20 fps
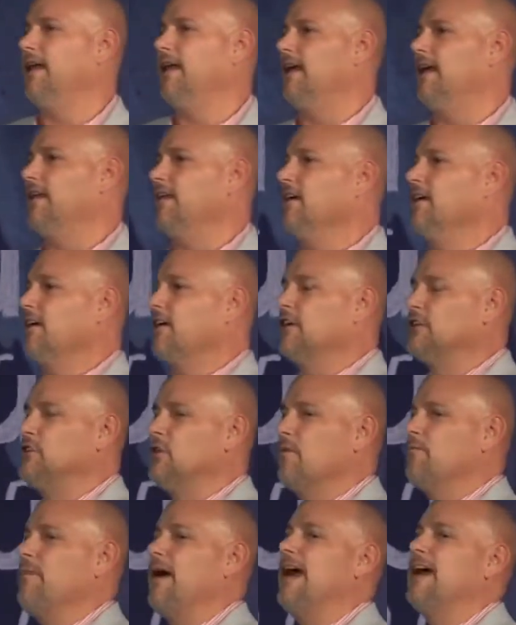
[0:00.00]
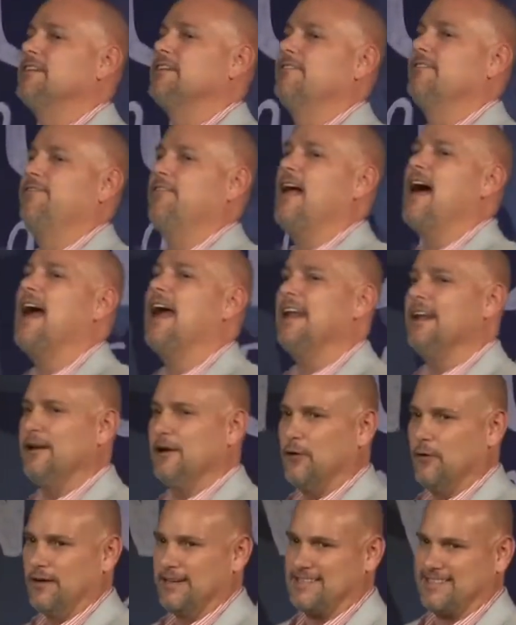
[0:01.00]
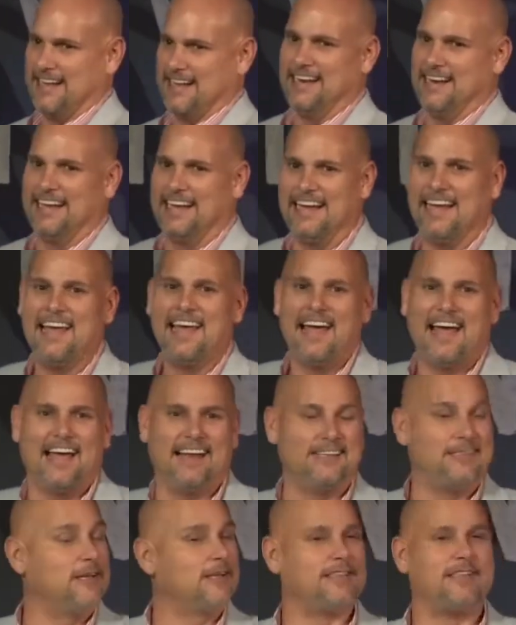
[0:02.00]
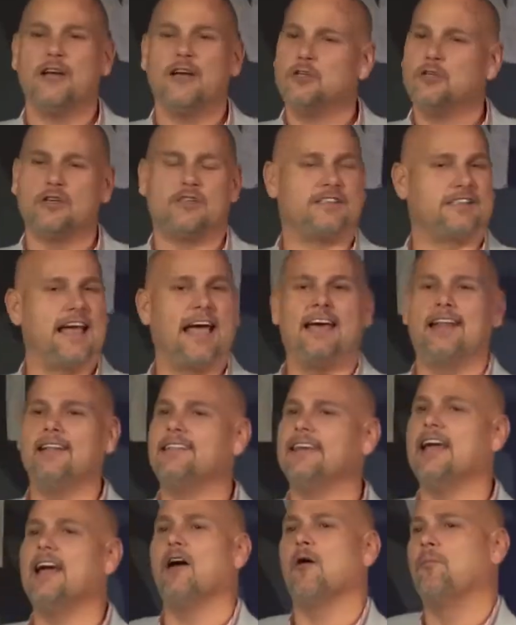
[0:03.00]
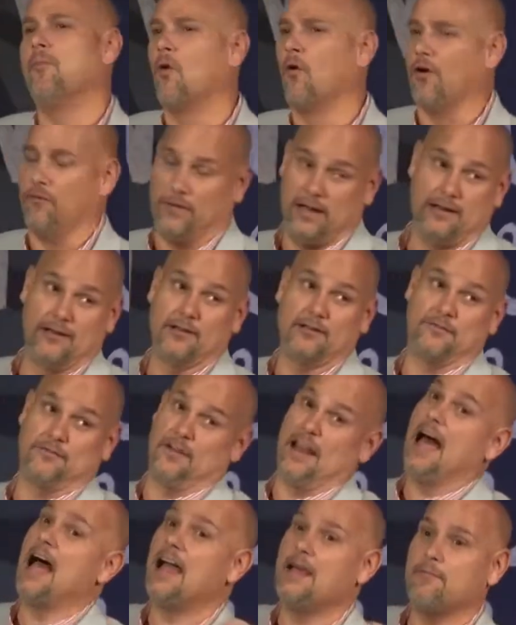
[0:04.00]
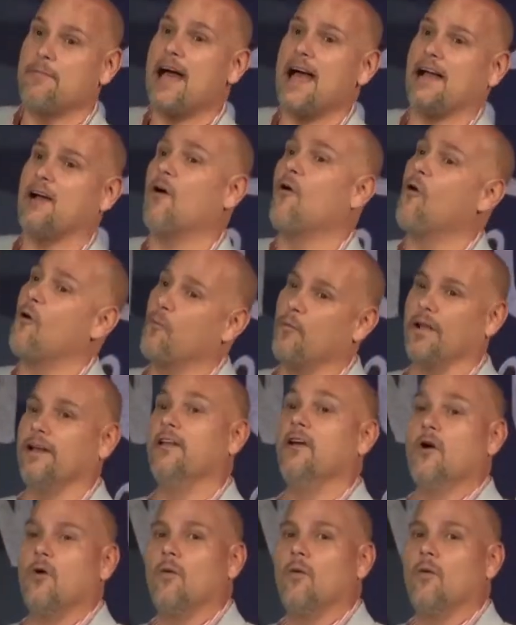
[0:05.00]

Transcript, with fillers: and, could you imagine flying into a city and just just staying at the airport and then just flying back home and